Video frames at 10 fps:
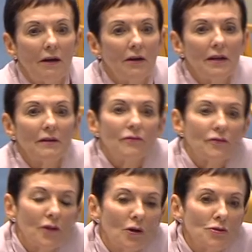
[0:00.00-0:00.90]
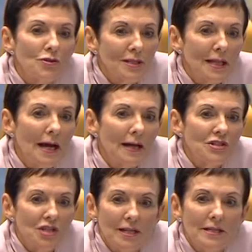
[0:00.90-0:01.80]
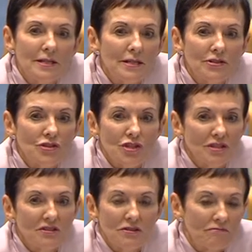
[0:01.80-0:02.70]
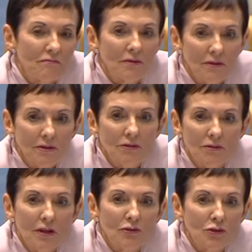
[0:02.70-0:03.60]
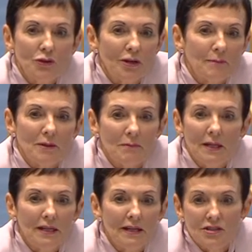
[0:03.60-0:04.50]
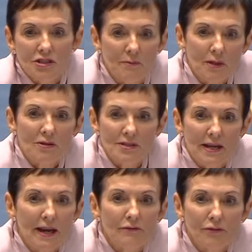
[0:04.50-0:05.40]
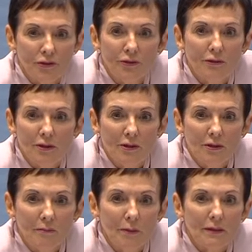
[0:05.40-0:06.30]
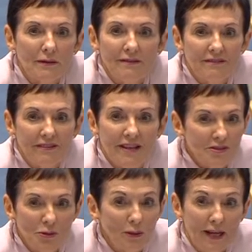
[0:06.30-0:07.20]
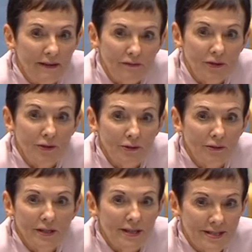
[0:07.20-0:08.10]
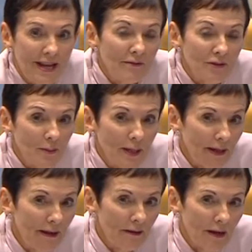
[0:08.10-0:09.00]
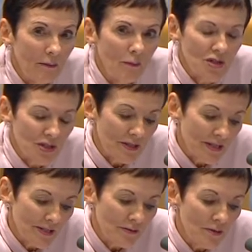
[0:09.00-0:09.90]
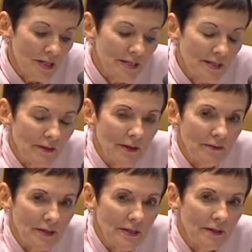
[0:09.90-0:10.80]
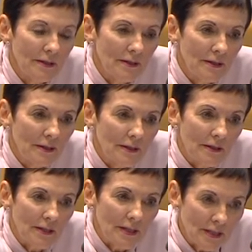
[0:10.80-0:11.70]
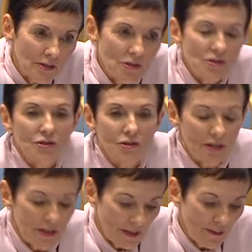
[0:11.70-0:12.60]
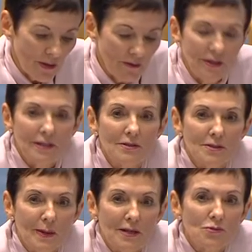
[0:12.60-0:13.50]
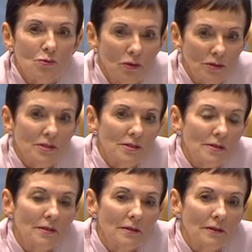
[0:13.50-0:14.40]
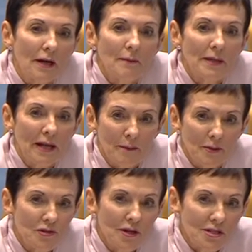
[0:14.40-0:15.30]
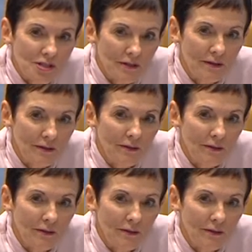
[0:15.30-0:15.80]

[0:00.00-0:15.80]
If those large entities they'll turn up at mediation because they have to, but that's all they have to do. There doesn't have to be an outcome, which I think is the reason that the industry in the motor vehicle space wants an arbitration.